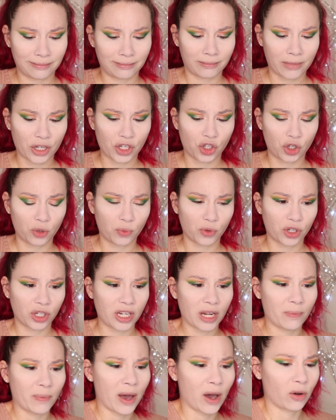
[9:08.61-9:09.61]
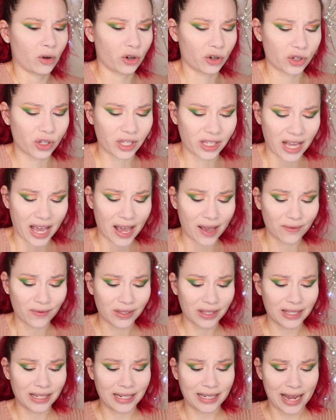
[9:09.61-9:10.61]
my SuperStay powder
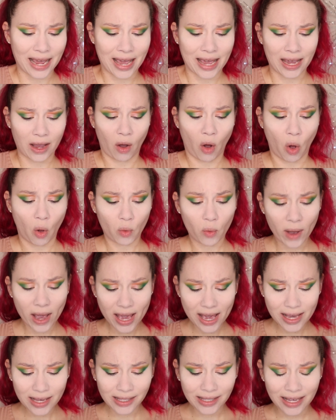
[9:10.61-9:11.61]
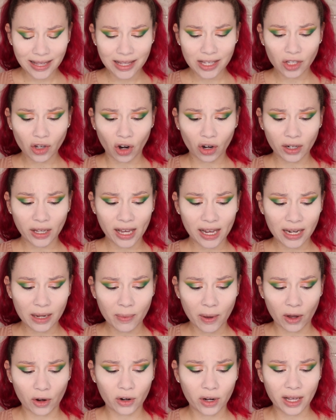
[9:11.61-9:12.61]
saves the day always, and this Hard Candy
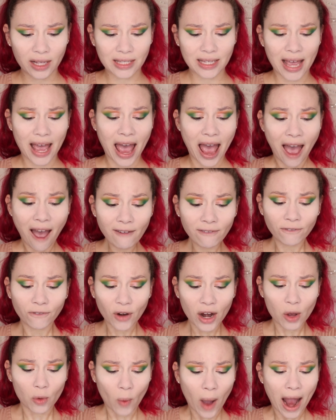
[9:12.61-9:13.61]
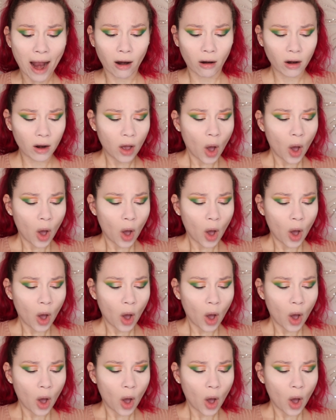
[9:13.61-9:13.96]
powder gets everywhere.